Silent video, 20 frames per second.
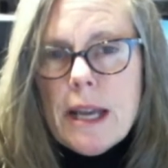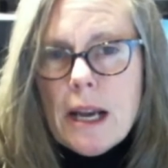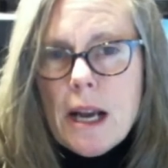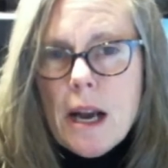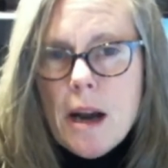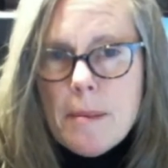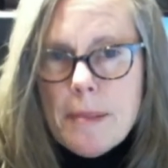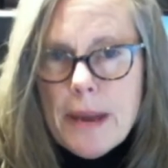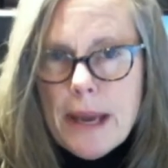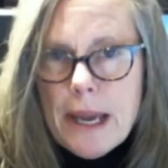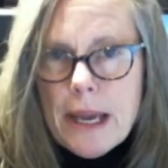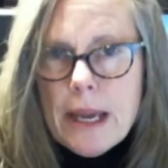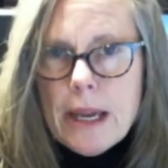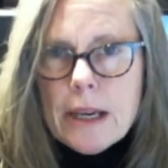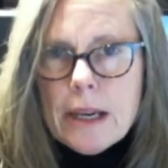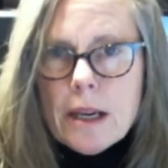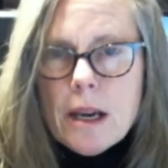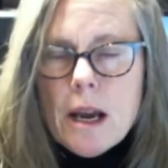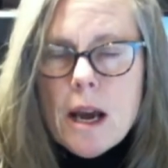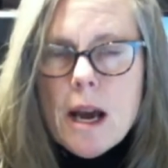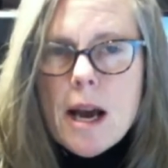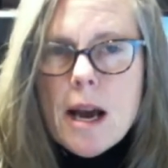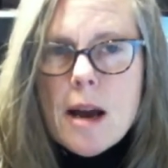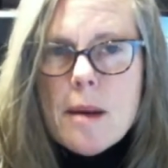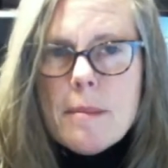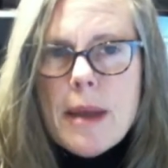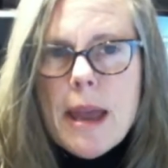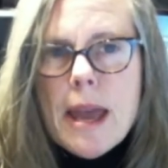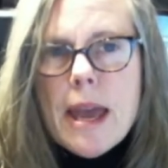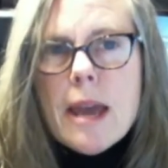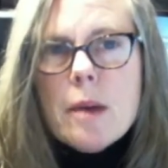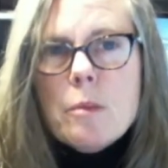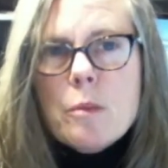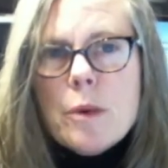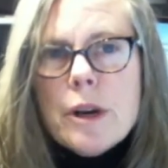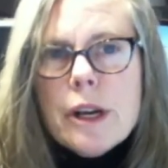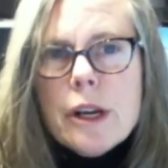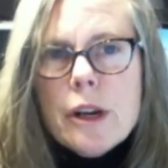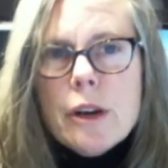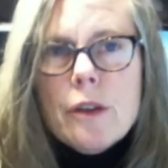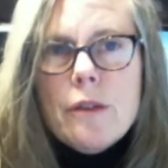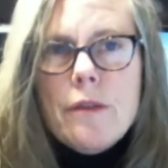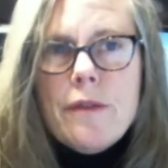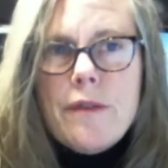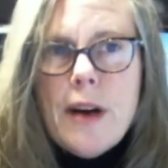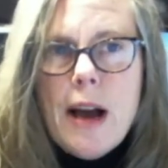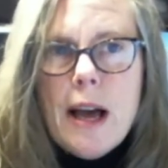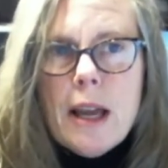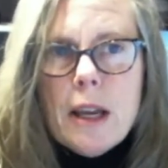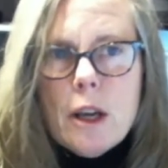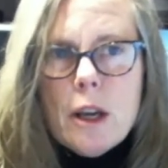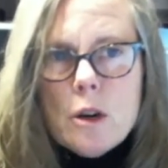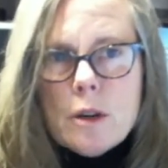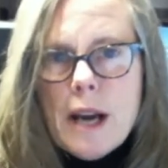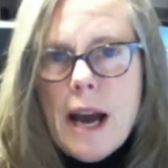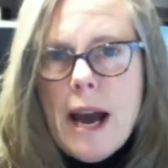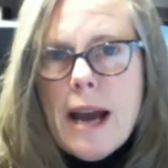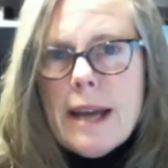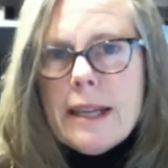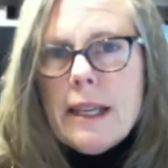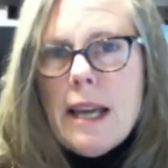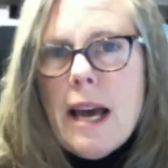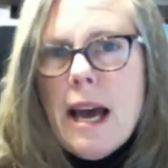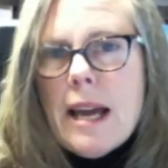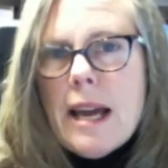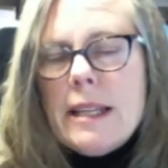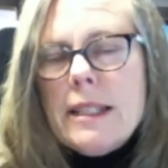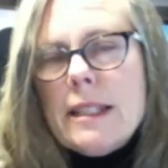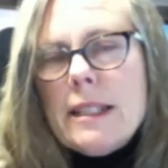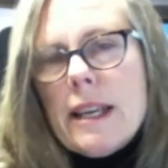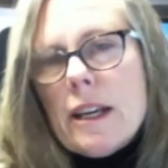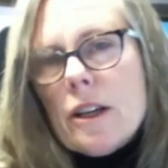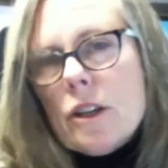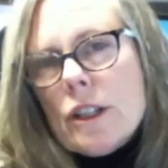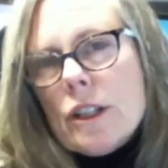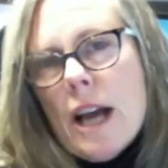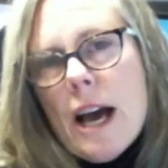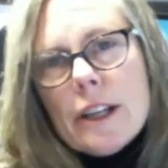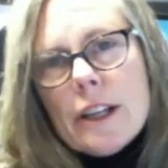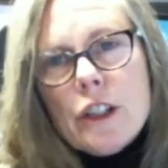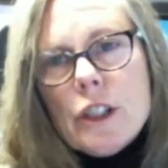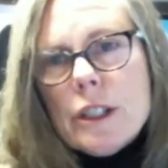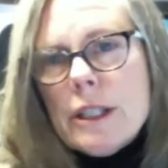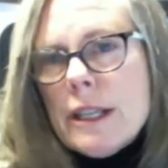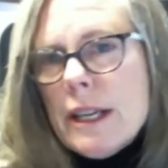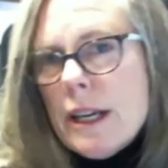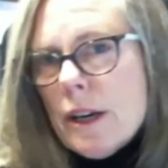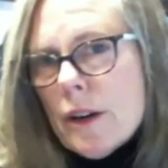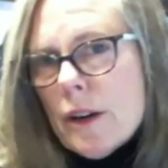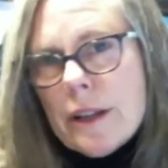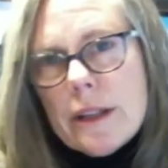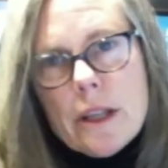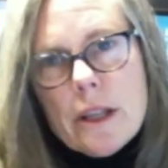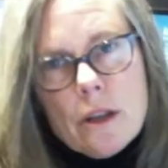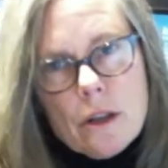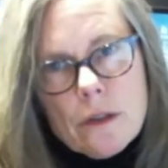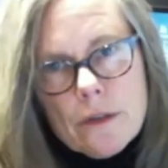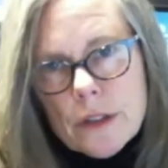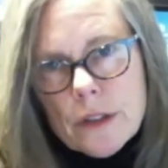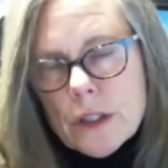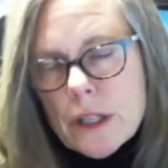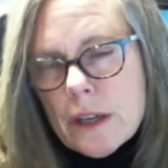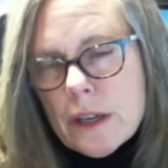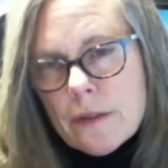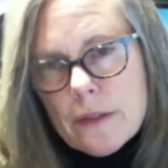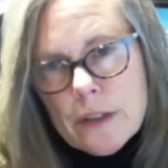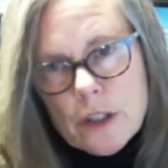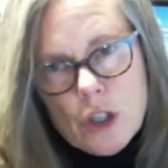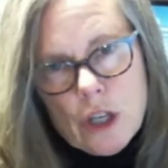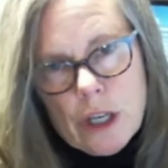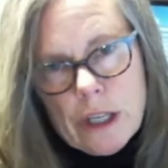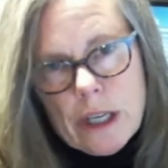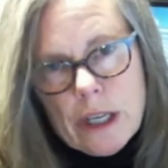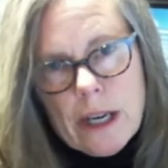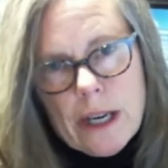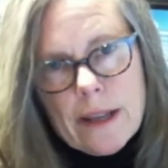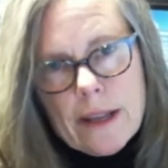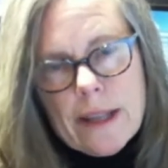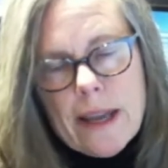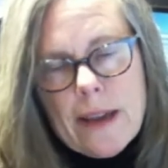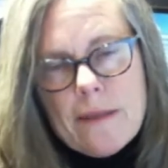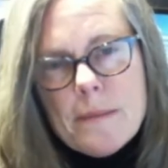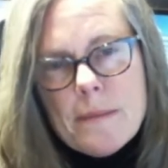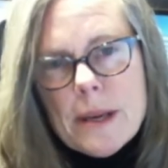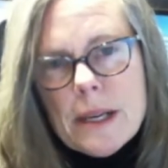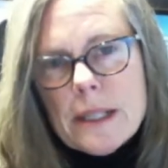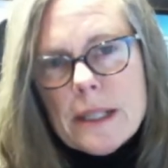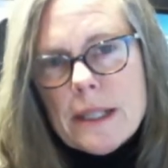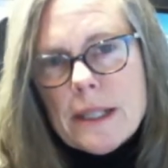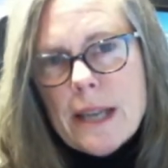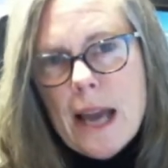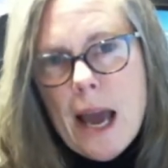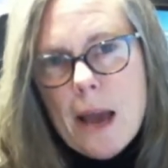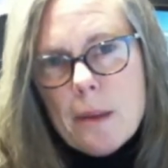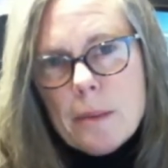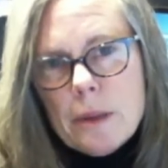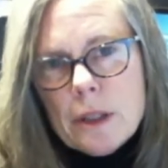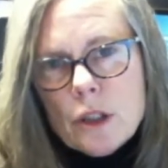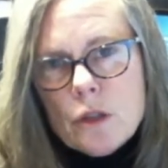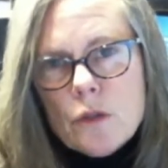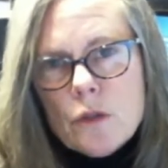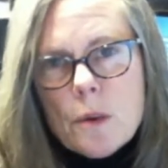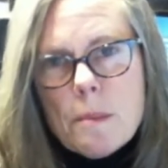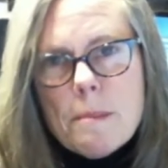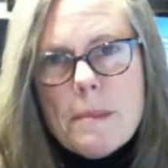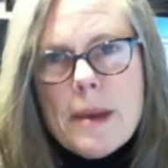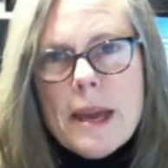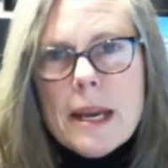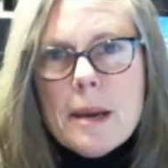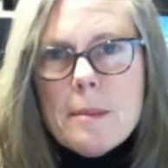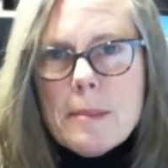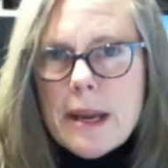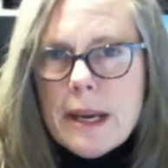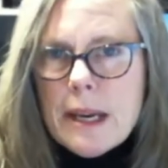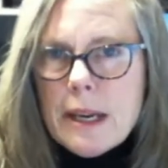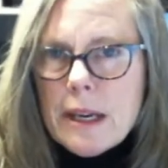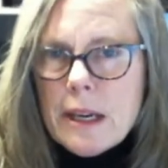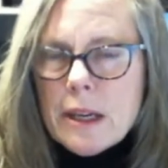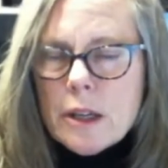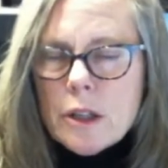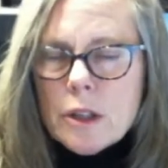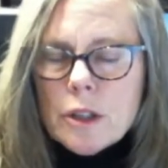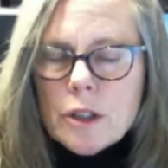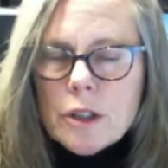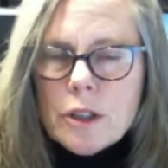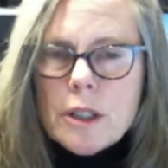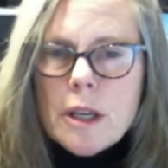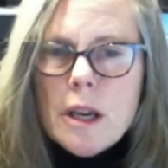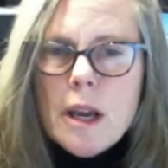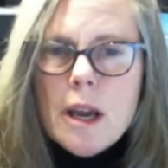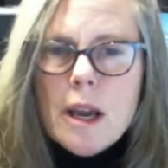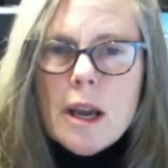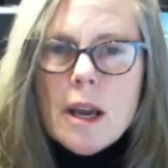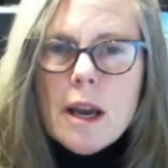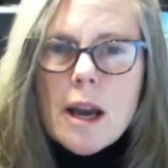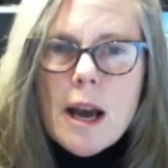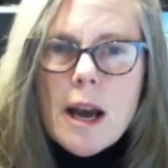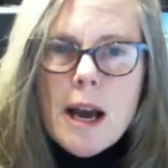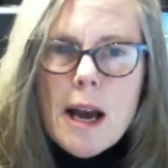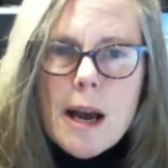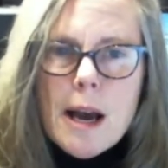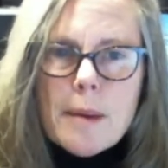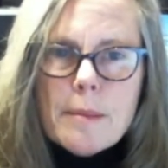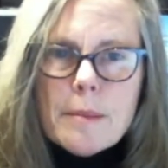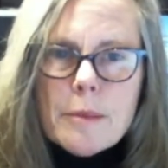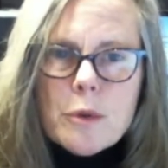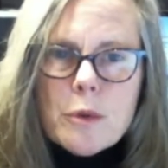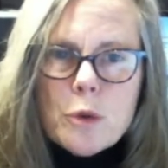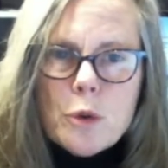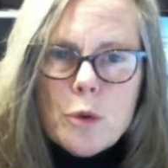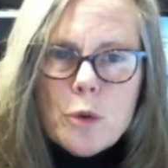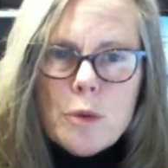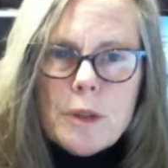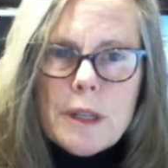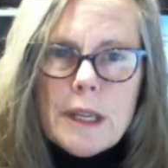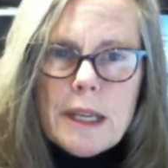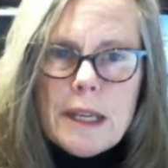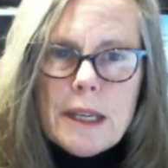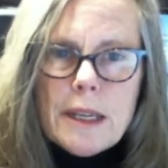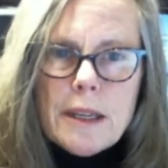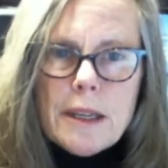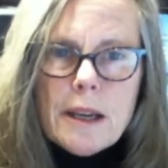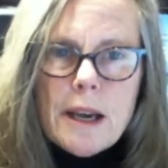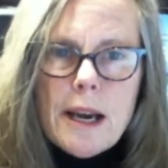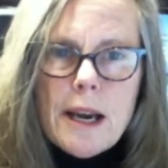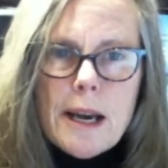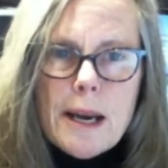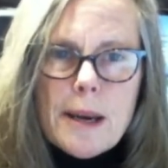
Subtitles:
that come in, and we follow guidelines that are not just here at the University of Virginia. They've been established for many, many years through the